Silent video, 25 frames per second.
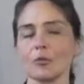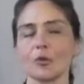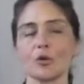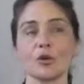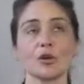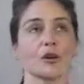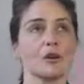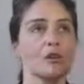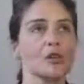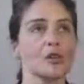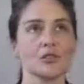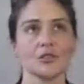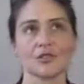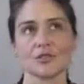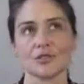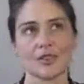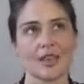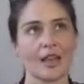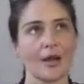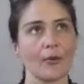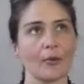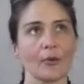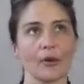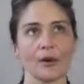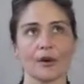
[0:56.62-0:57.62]
worlds
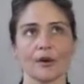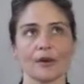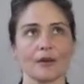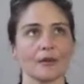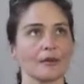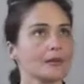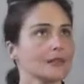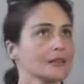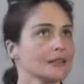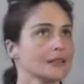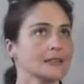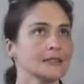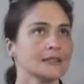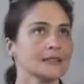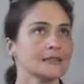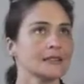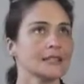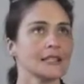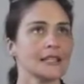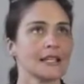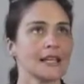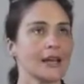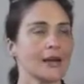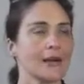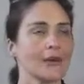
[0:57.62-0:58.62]
that were,
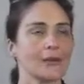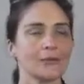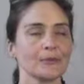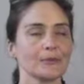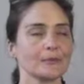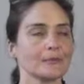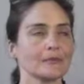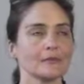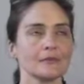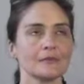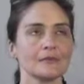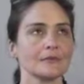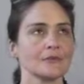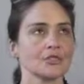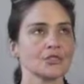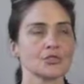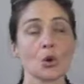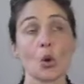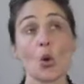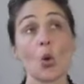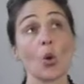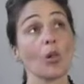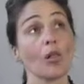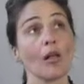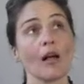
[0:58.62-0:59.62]
you know,
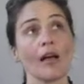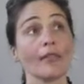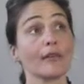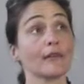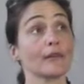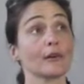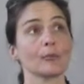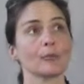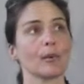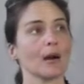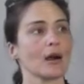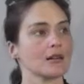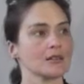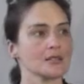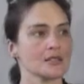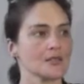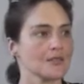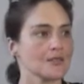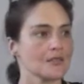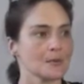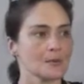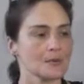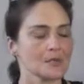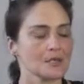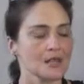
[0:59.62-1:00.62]
just whole other
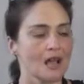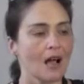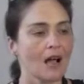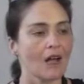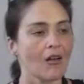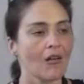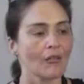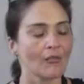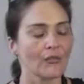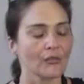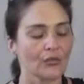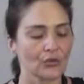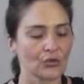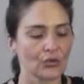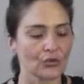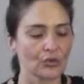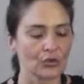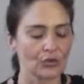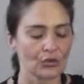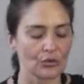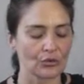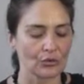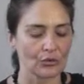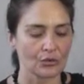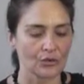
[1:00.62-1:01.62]
parts of themselves
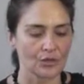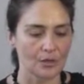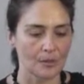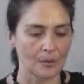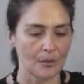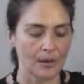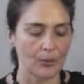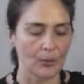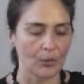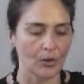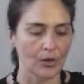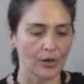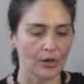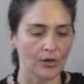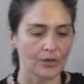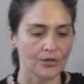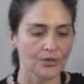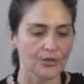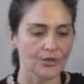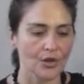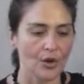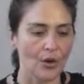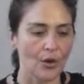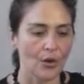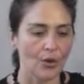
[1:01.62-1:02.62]
to my work.
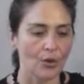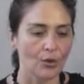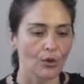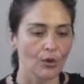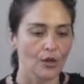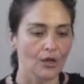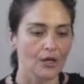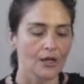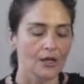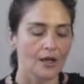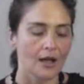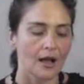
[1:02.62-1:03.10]
So